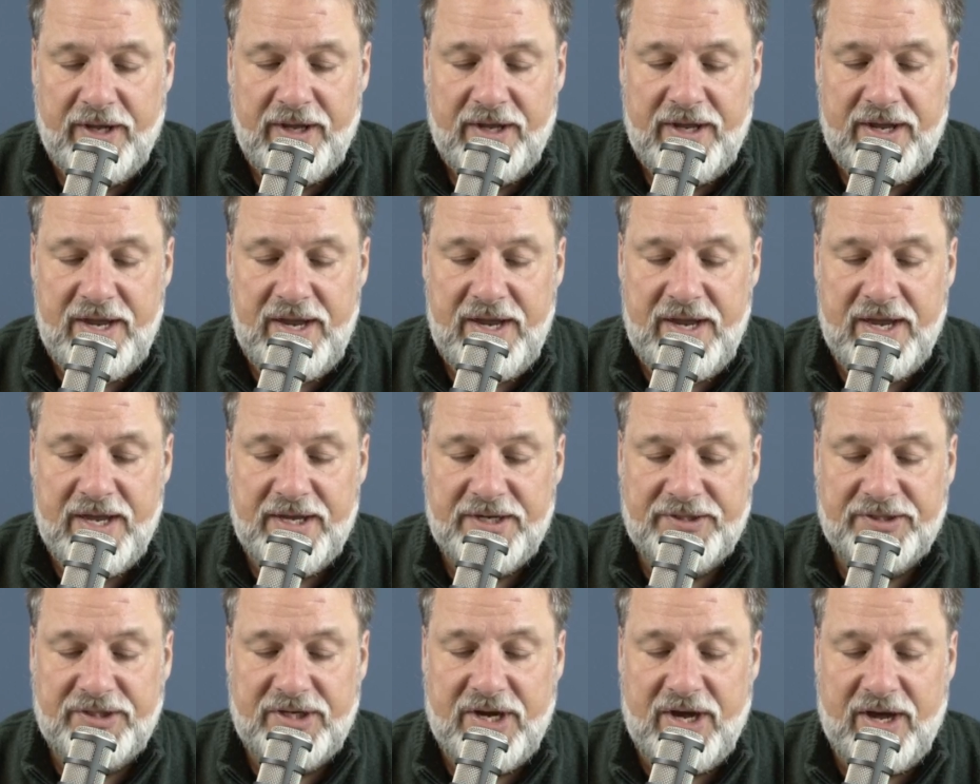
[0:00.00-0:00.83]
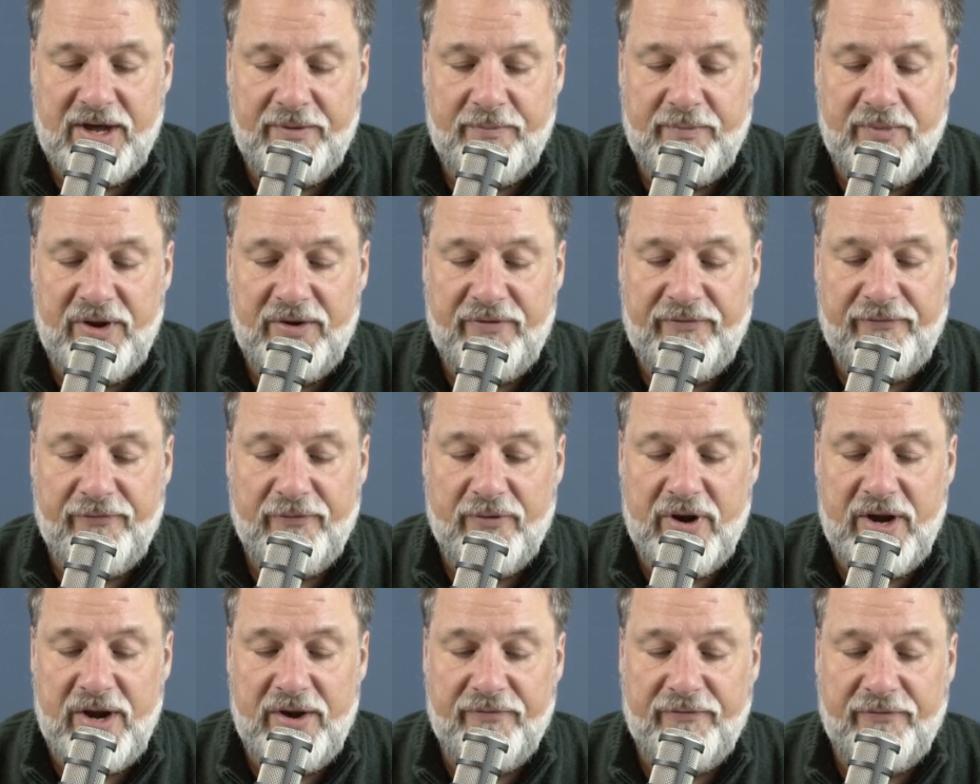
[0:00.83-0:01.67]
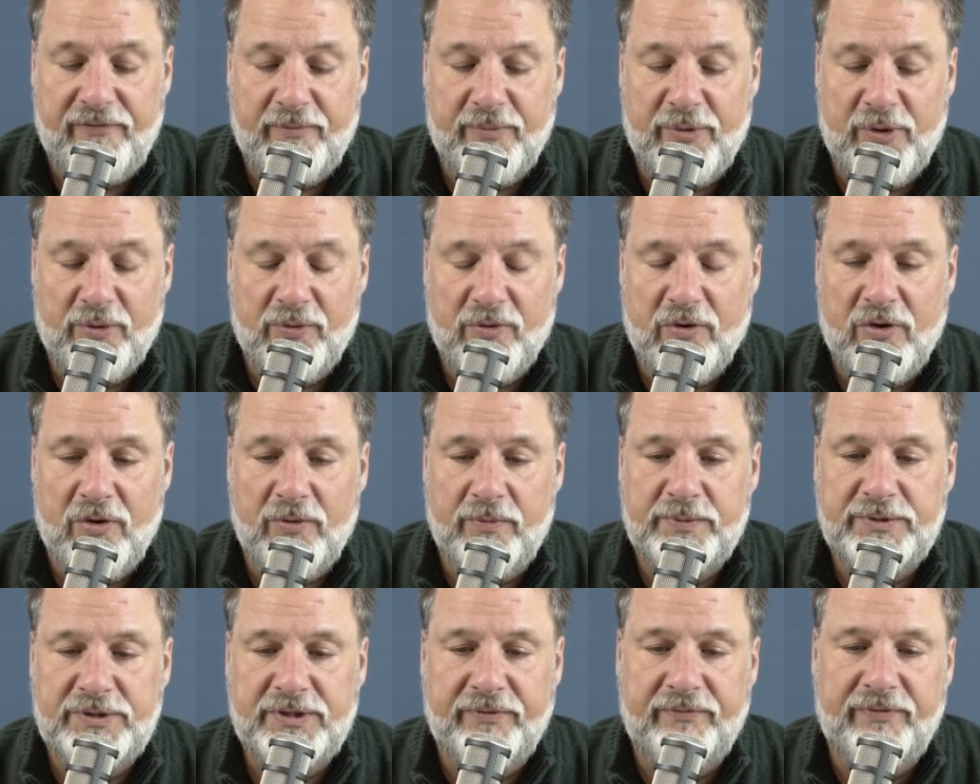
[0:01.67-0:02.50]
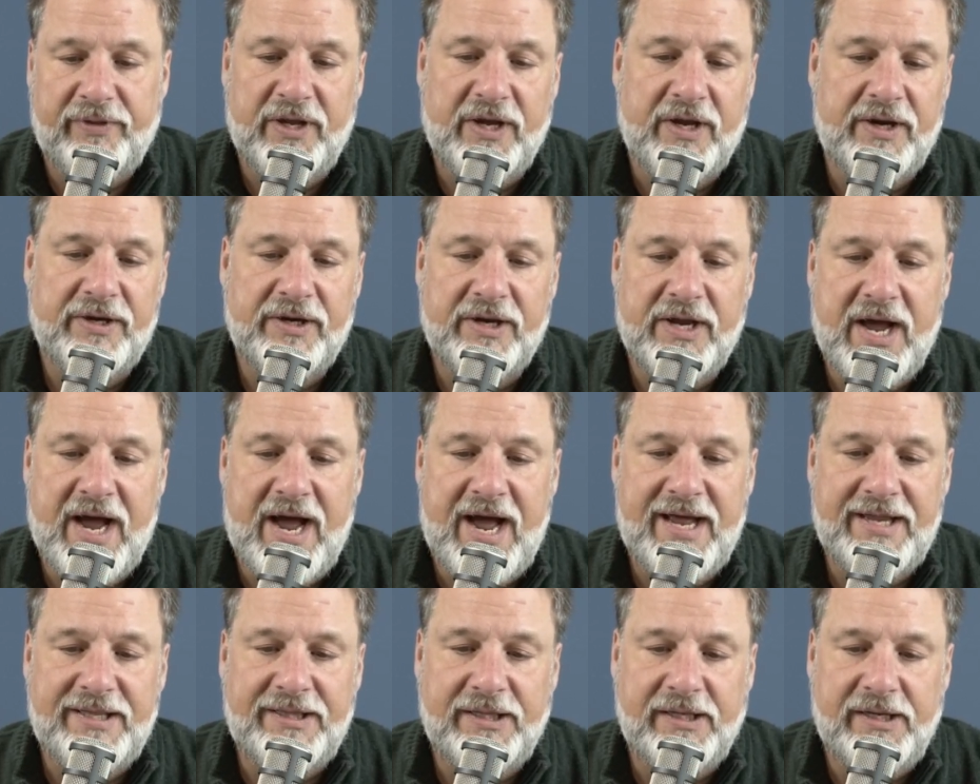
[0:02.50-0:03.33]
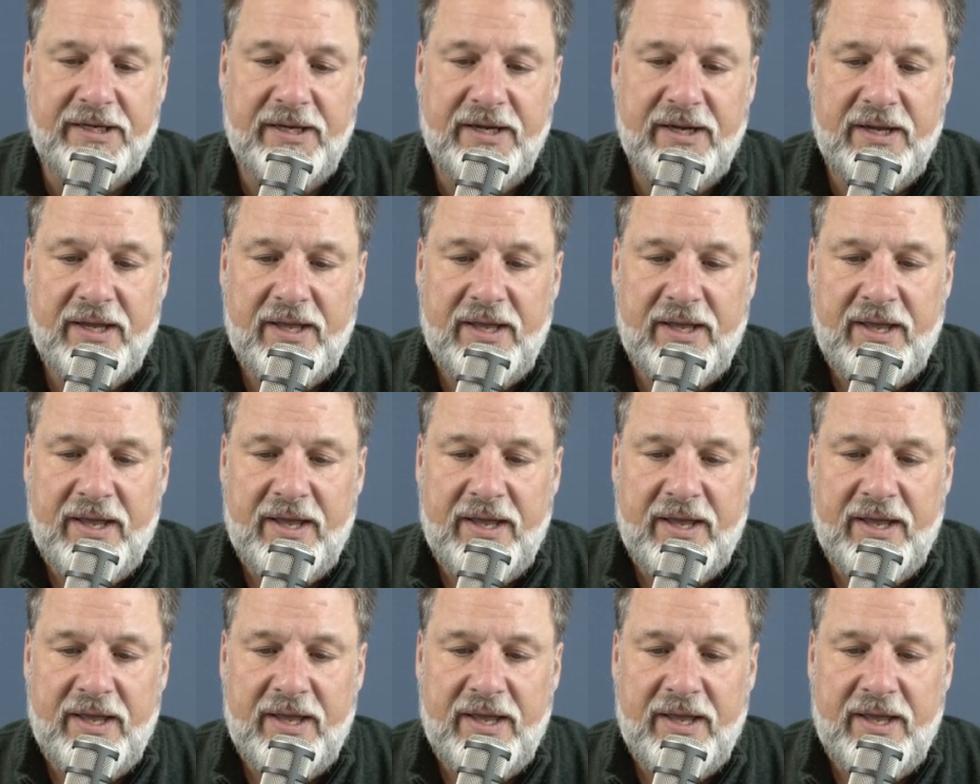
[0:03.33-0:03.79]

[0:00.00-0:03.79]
He has cut me free from the ropes of the ungodly.